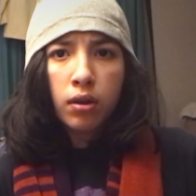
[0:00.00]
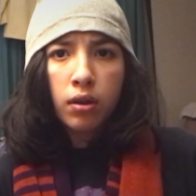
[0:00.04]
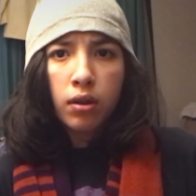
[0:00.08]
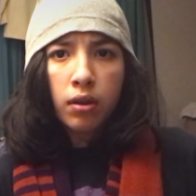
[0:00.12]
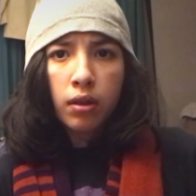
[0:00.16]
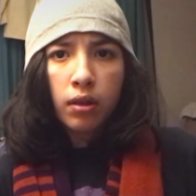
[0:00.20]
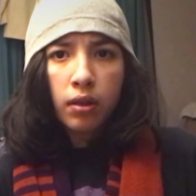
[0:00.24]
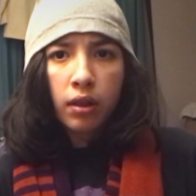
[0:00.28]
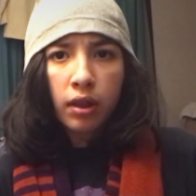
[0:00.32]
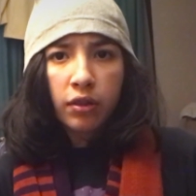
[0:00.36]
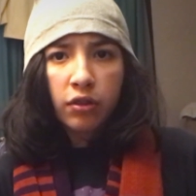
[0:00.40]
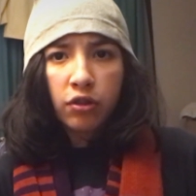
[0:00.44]

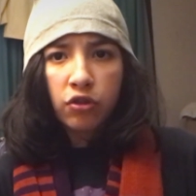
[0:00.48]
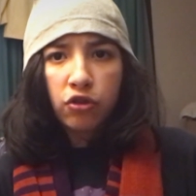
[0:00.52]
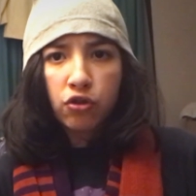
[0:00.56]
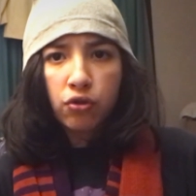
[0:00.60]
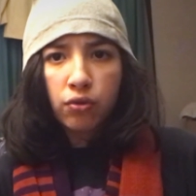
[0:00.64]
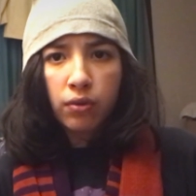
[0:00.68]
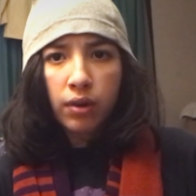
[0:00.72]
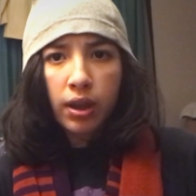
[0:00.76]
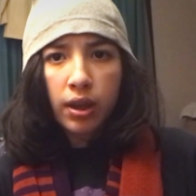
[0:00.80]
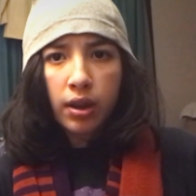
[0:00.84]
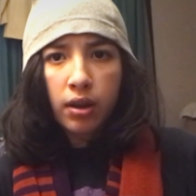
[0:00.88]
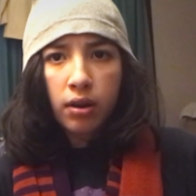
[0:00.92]
like the
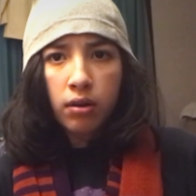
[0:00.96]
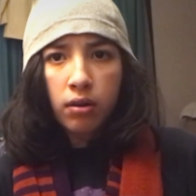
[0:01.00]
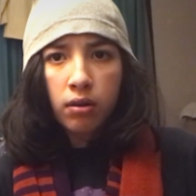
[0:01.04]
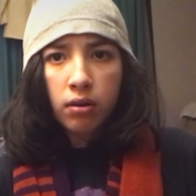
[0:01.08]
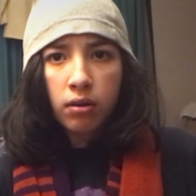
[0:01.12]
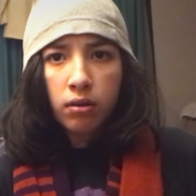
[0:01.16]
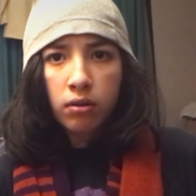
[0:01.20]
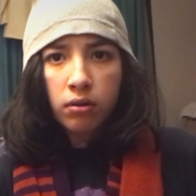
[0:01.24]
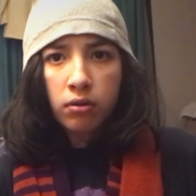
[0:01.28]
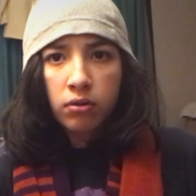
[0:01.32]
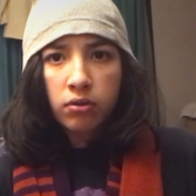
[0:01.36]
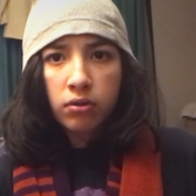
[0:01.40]

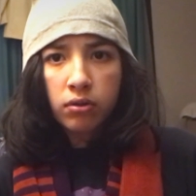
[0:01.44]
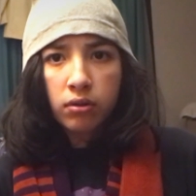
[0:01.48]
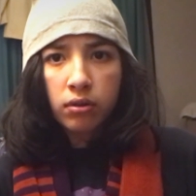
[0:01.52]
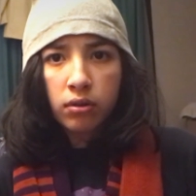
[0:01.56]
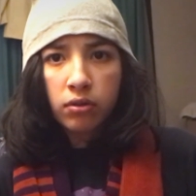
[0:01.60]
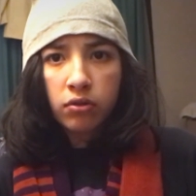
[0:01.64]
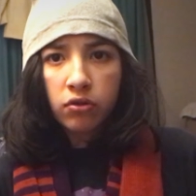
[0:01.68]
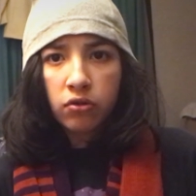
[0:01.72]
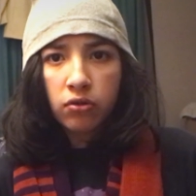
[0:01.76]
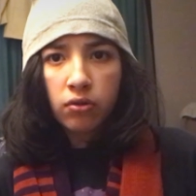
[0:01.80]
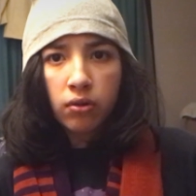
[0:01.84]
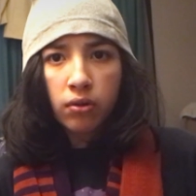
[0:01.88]
traitor
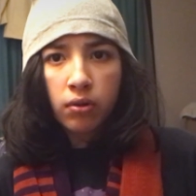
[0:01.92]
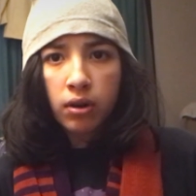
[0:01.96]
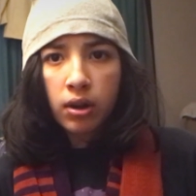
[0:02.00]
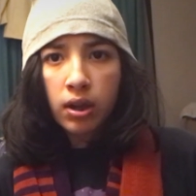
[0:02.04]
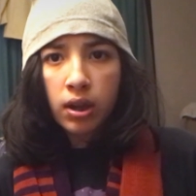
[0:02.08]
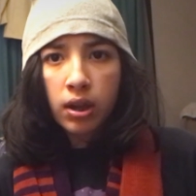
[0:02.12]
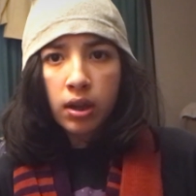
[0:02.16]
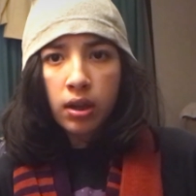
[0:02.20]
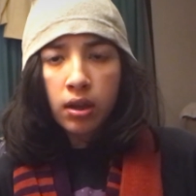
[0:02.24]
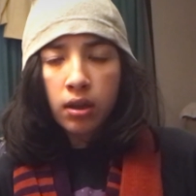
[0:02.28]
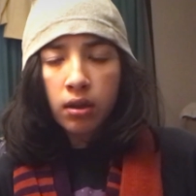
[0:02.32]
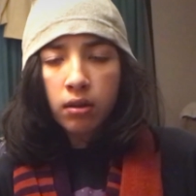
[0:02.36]

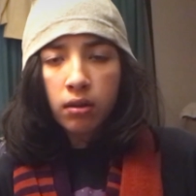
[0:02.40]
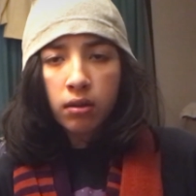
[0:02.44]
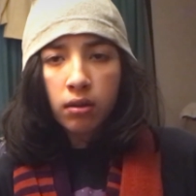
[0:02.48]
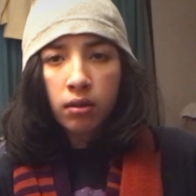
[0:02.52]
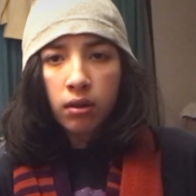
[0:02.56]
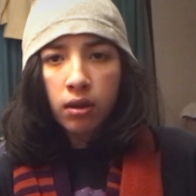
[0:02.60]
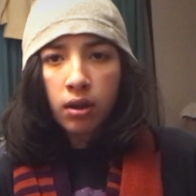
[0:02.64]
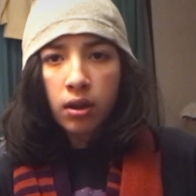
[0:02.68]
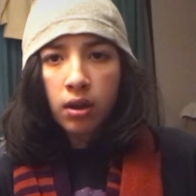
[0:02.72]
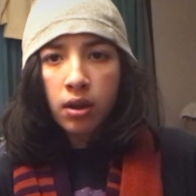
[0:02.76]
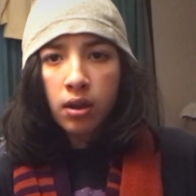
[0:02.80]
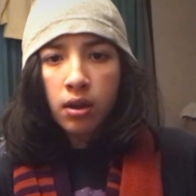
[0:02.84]

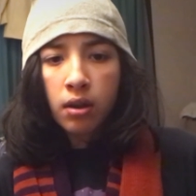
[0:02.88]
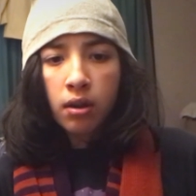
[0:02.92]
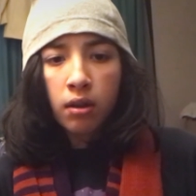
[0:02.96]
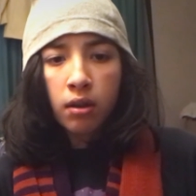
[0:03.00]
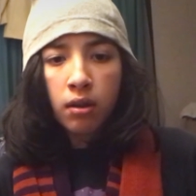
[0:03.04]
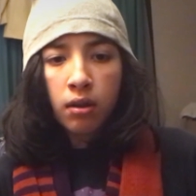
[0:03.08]
storyline